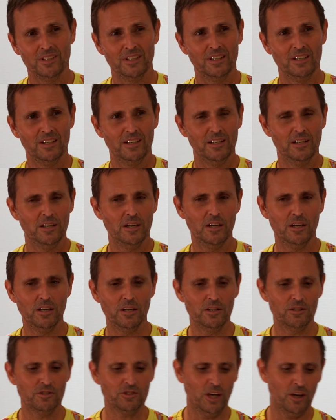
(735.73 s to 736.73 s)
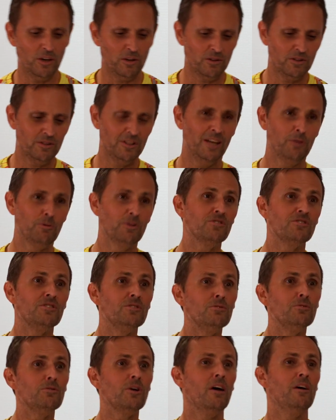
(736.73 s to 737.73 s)
Mm -hmm. So there is
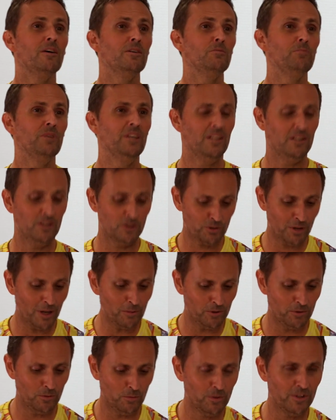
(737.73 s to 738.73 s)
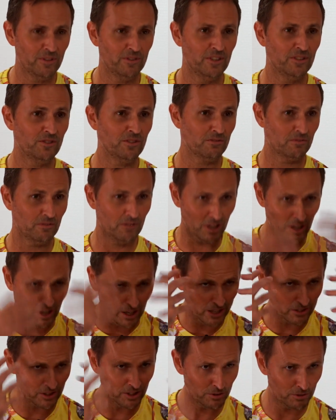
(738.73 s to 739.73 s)
still going to be the trouble with this
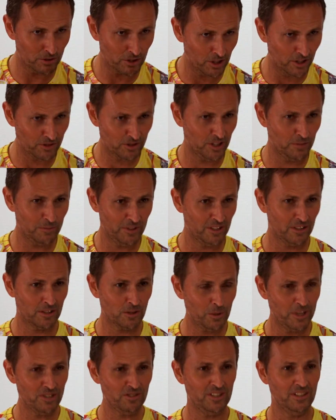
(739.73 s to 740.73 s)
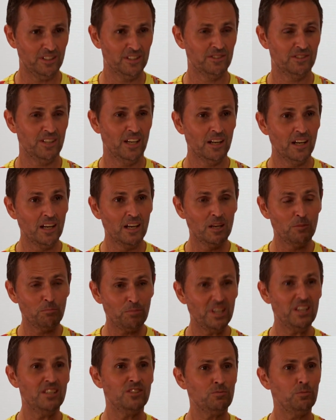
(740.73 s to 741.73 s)
idea or concept in the question is that
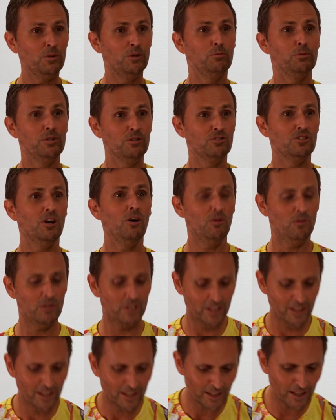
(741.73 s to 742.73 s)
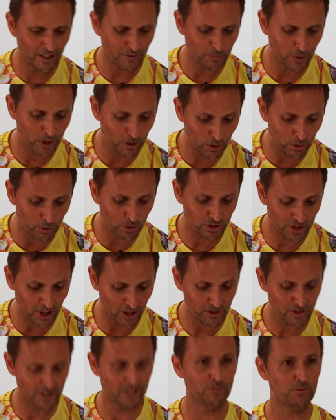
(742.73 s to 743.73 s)
peace will result if we're all
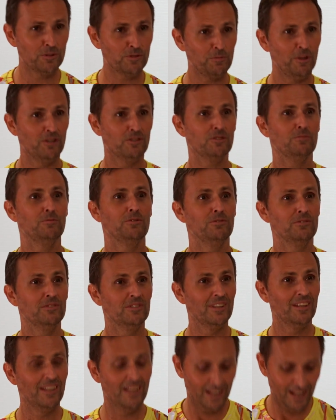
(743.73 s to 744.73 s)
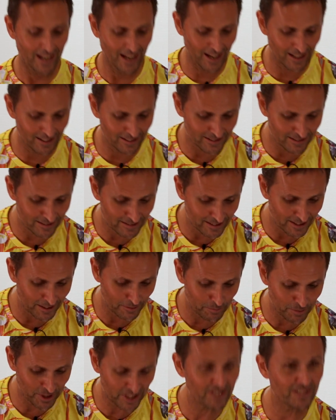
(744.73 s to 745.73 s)
socially responsible and, and,
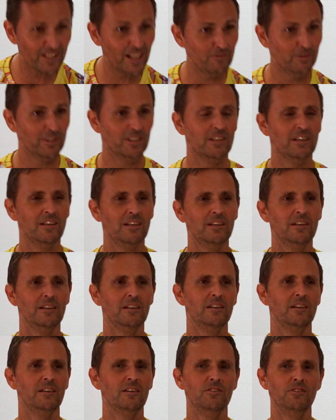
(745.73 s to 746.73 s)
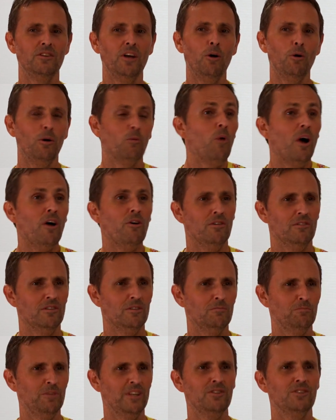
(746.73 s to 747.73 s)
and peace loving. Mm -hmm. No, it won't,
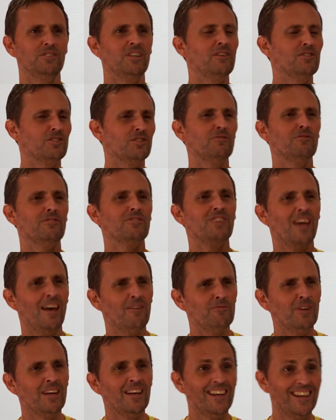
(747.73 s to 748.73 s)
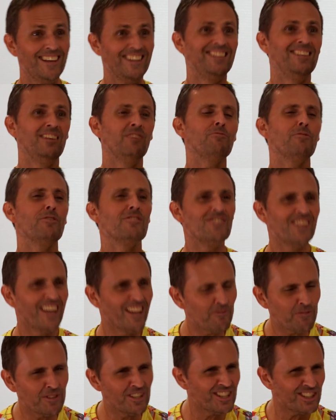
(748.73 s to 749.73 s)
because each of us have different
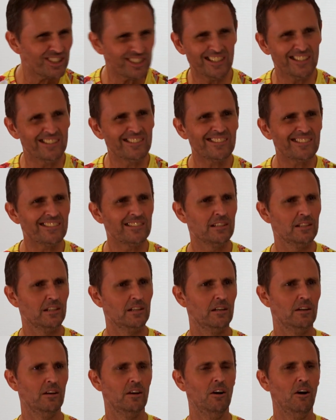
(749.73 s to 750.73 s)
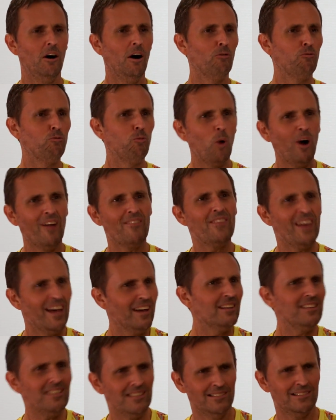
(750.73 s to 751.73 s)
definitions mm -hmm. of what
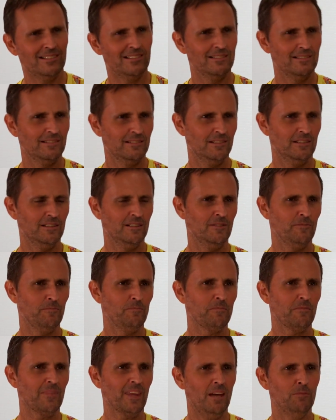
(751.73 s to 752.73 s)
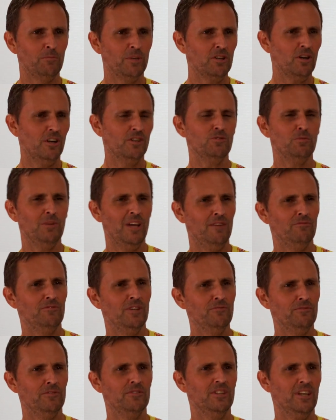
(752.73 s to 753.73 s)
that is. Mm -hmm. And because we have
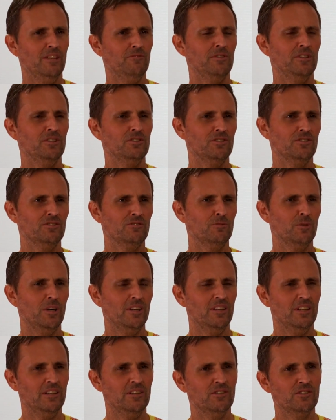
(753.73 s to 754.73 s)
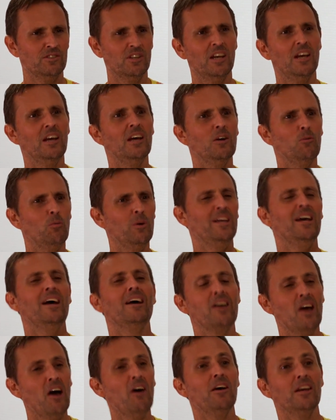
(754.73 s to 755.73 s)
different definitions of what that is, we
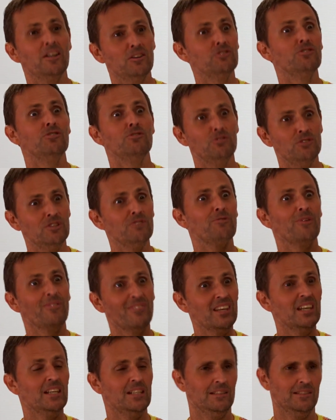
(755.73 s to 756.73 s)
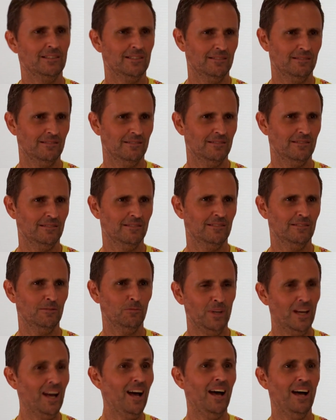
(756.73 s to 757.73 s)
are going to do different things. Mm.
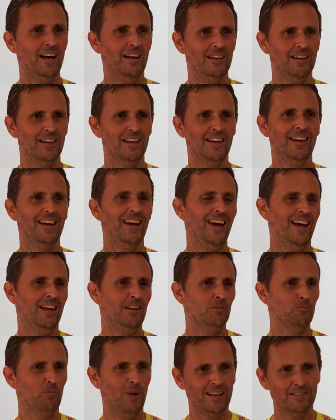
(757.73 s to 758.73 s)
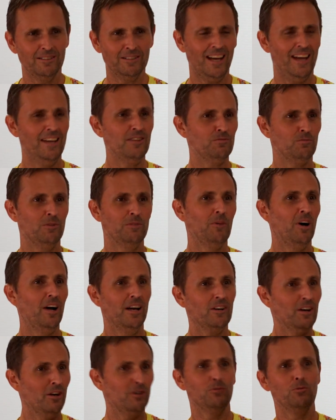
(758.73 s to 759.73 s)
We are. And in one case, we
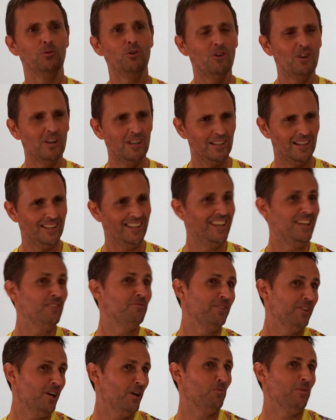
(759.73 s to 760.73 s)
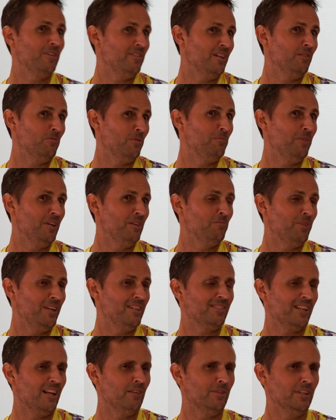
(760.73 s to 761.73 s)
might go to war, even though we think we're being
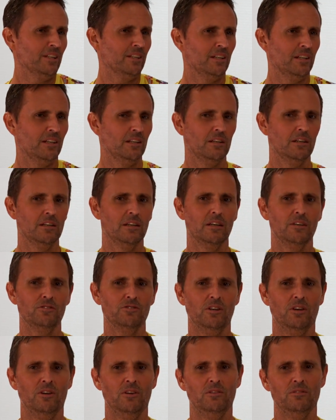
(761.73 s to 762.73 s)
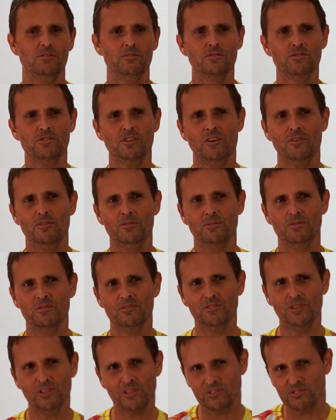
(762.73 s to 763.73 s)
peace loving. Mm-hmm. So, so
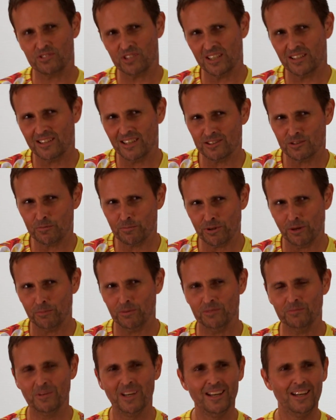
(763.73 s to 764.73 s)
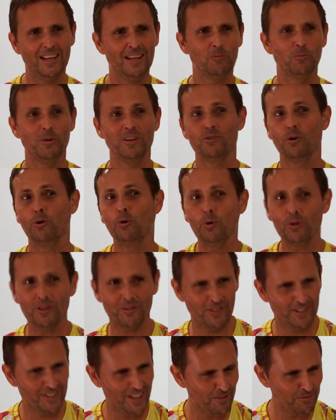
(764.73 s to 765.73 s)
you can see there's a problem with all
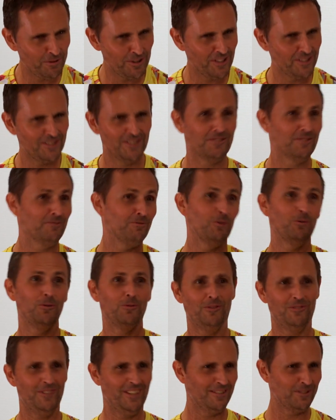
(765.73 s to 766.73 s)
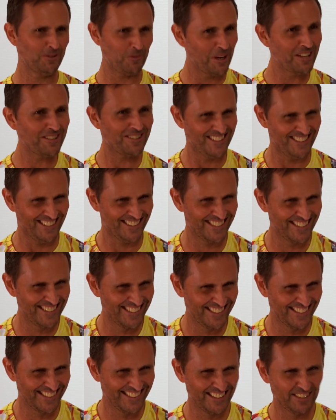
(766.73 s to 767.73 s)
of the definitions of all of these questions.
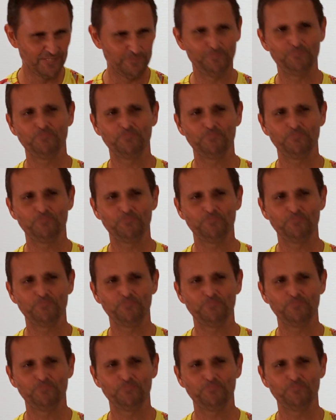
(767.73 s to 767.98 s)
Yeah.